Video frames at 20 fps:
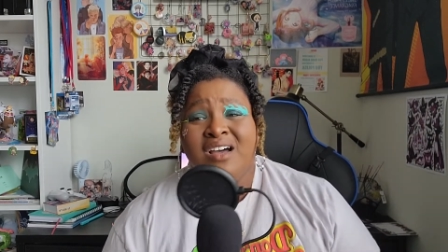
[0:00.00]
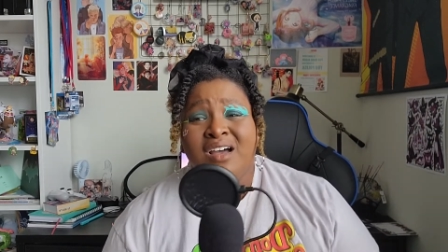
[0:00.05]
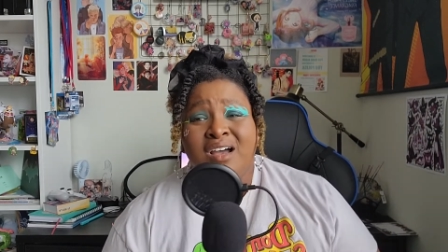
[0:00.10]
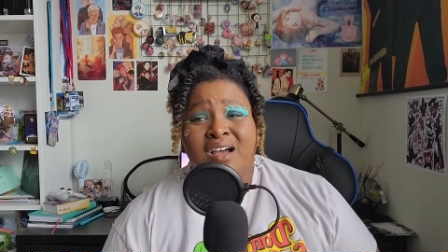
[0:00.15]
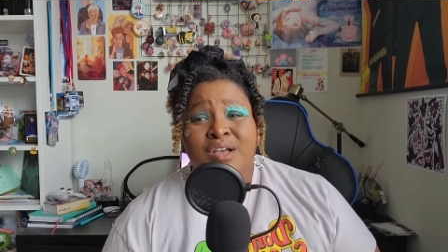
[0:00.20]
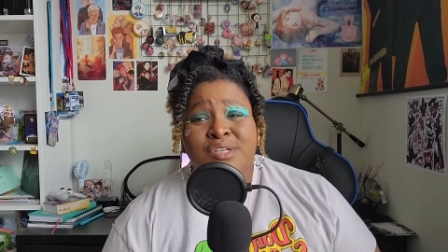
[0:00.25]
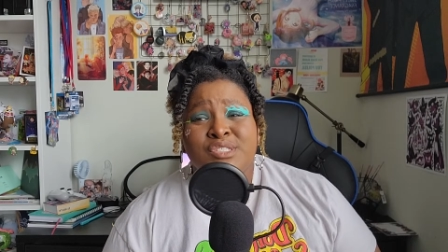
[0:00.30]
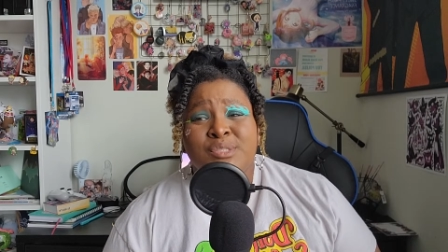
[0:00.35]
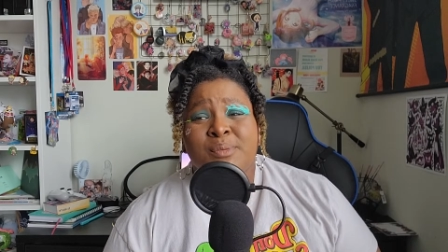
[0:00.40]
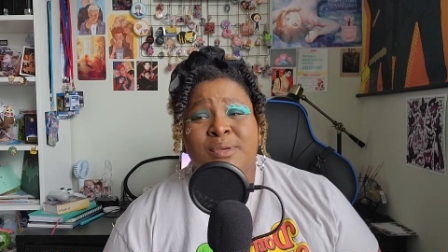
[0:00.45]

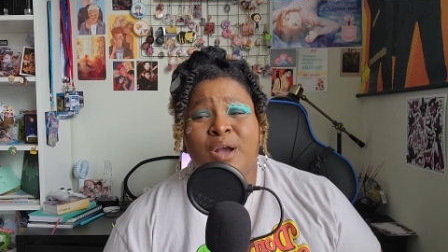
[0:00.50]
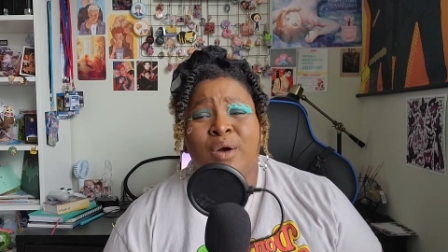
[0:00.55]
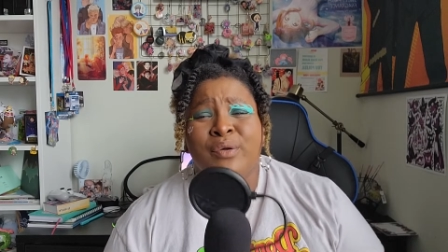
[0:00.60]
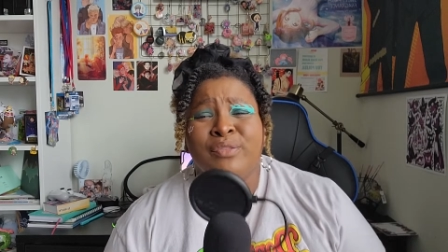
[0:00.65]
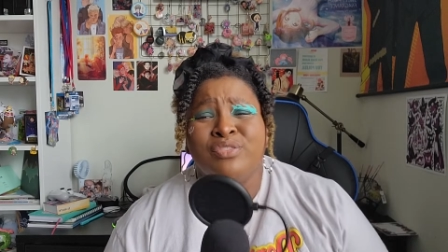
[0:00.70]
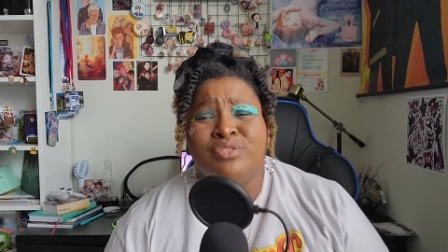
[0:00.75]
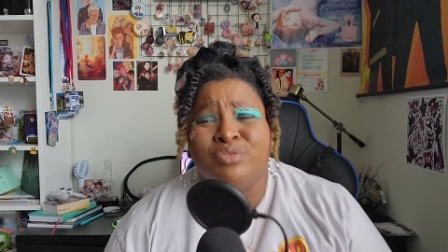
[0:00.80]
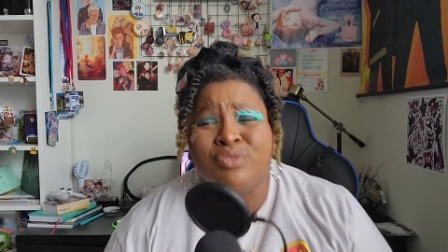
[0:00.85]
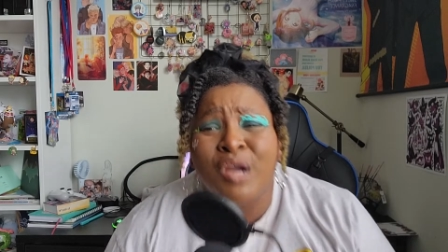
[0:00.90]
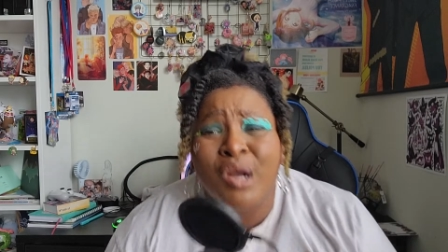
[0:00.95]
She be going
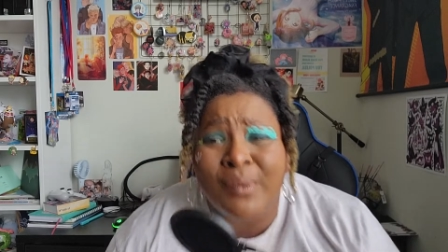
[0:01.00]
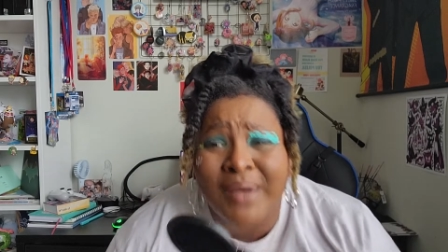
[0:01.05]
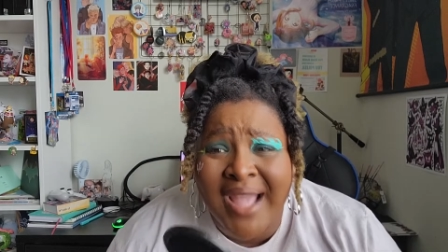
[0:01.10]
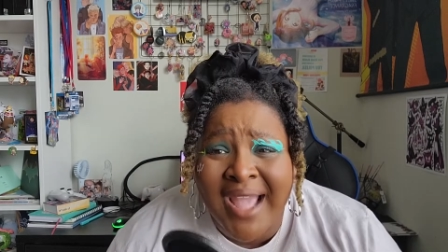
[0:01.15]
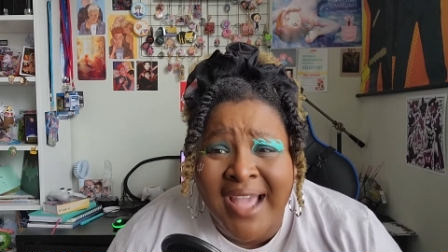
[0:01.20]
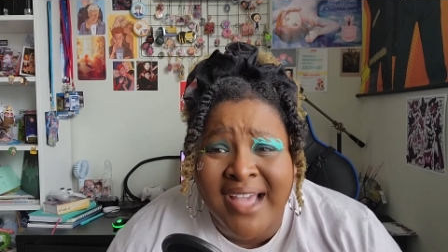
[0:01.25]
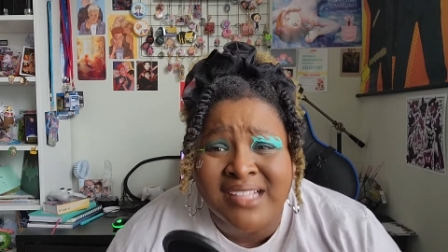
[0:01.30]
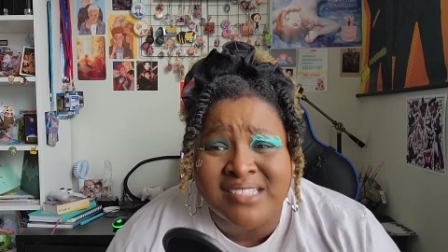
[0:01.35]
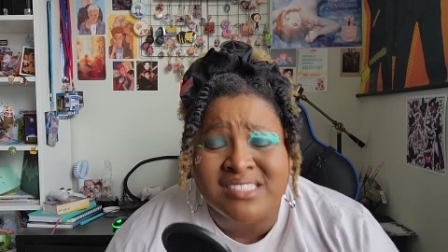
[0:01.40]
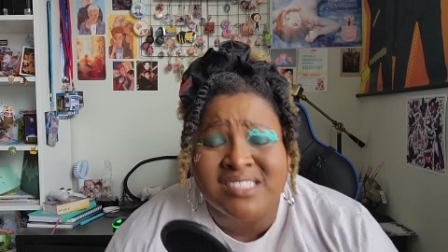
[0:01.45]
through
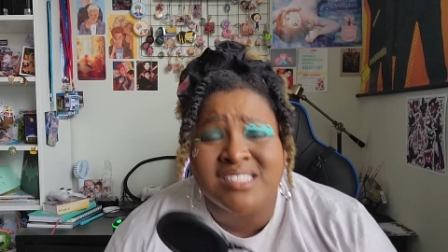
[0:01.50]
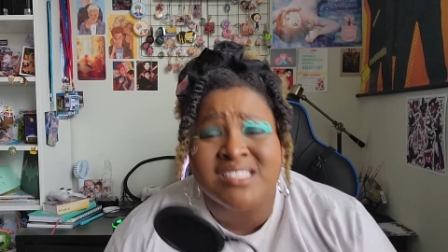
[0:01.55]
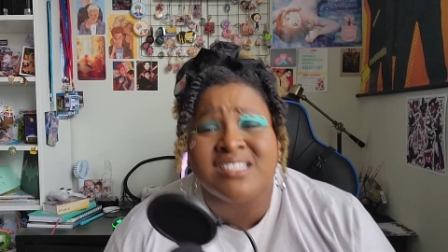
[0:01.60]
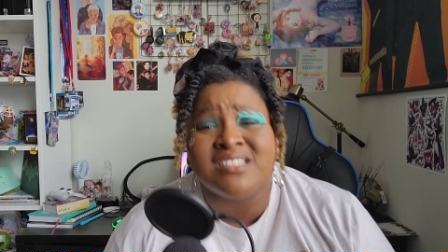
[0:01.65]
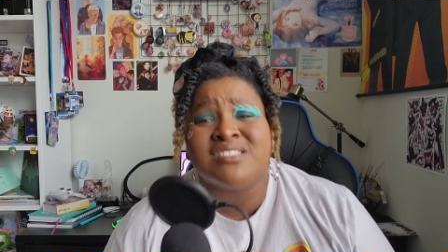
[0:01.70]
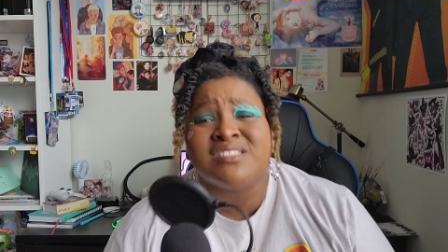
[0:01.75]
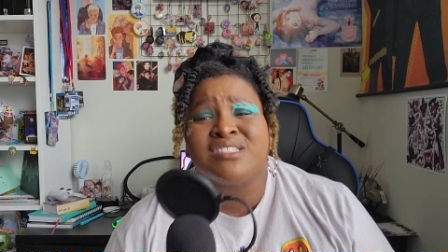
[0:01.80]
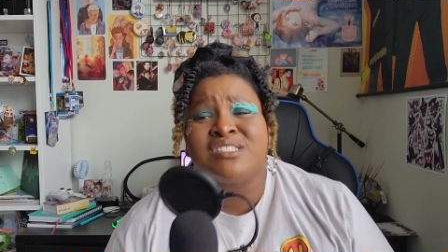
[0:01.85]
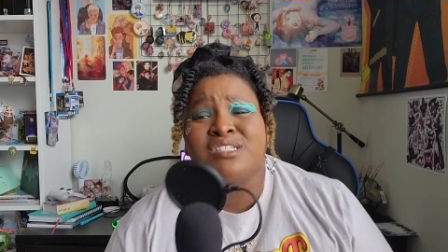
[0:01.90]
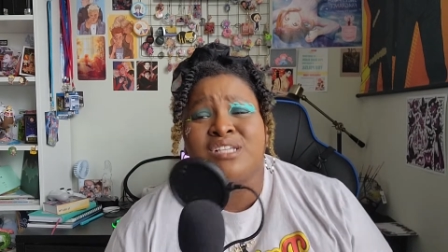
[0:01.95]
it.
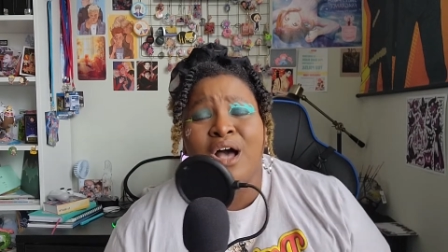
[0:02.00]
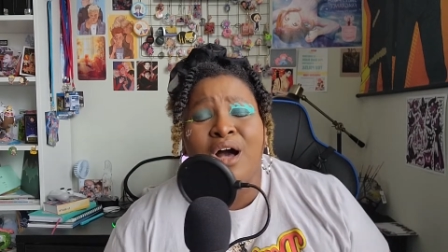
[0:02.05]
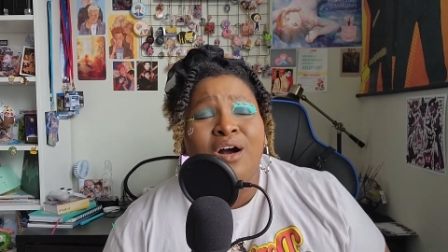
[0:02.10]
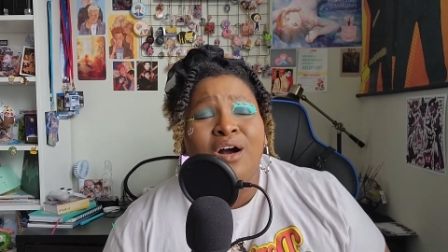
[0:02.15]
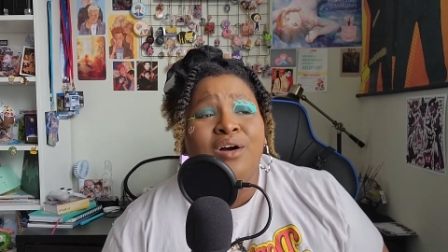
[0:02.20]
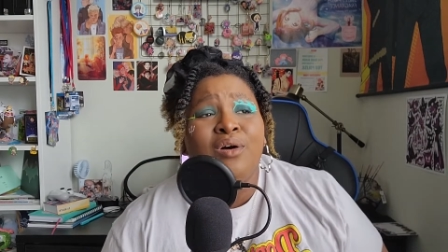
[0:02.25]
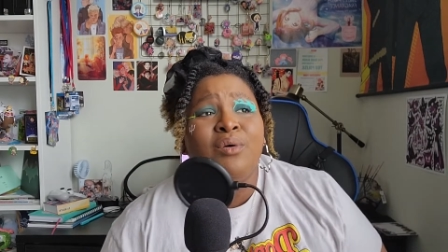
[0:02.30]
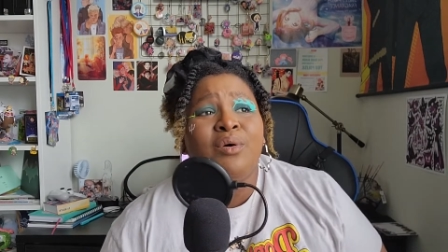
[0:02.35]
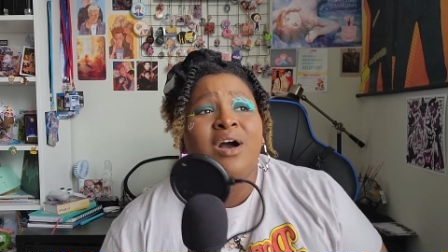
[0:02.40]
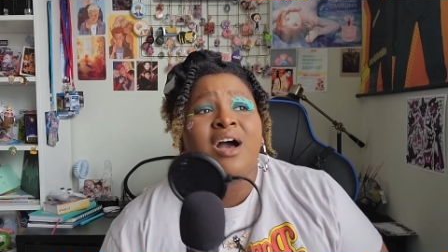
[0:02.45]

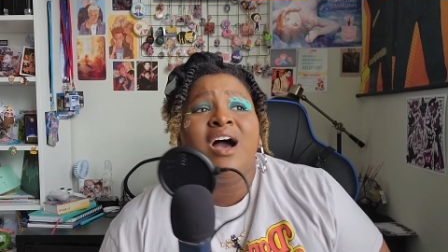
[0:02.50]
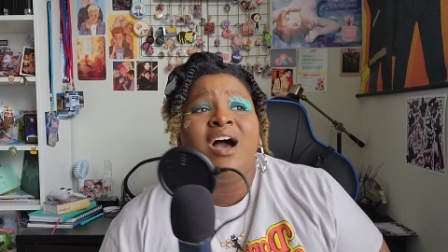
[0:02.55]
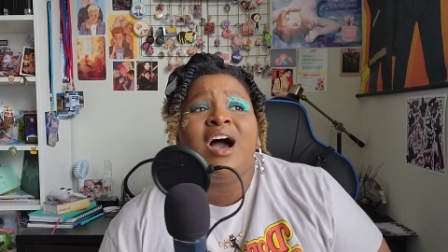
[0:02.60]
So